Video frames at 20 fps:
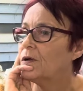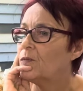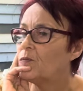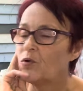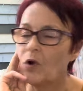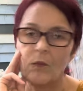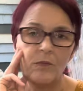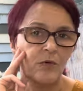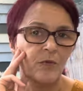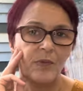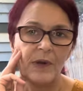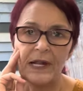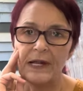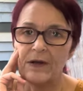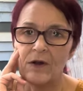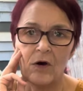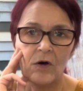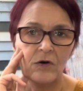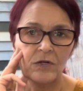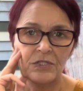
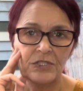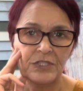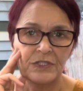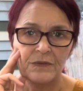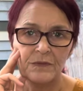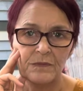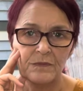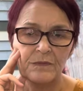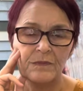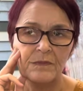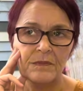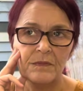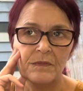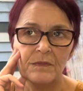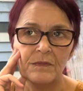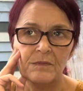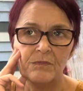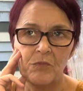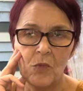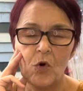
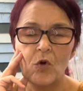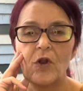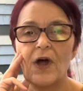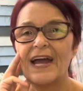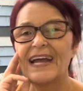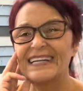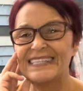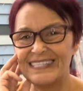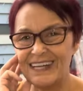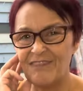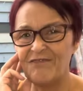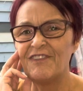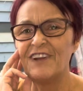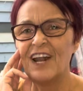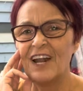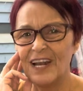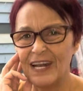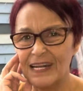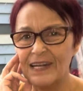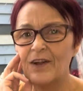More like
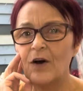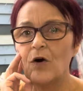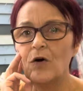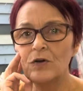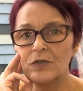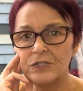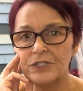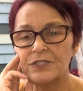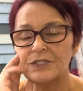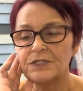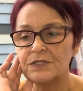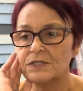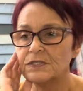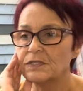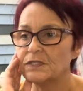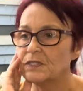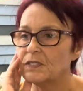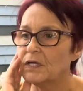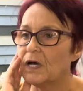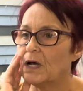definitely not.
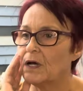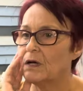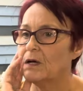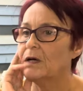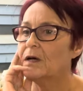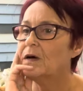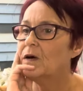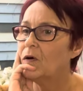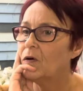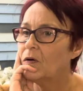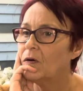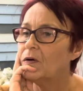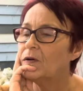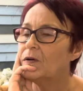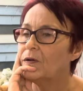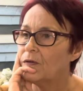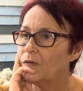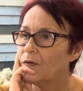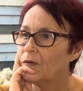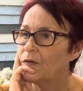
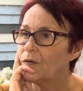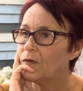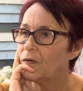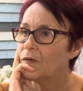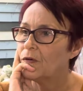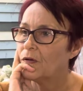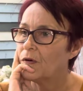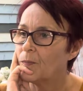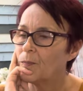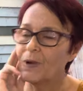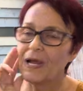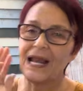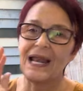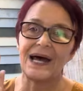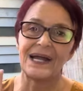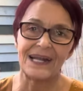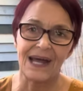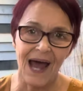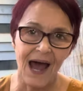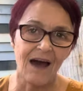I'm
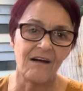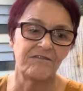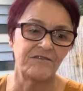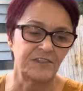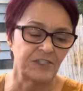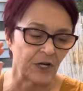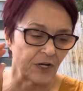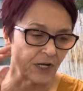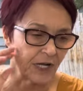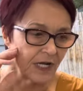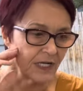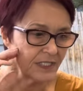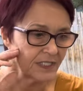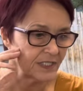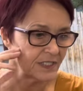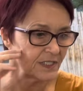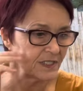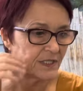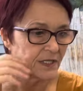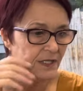glad I have done it.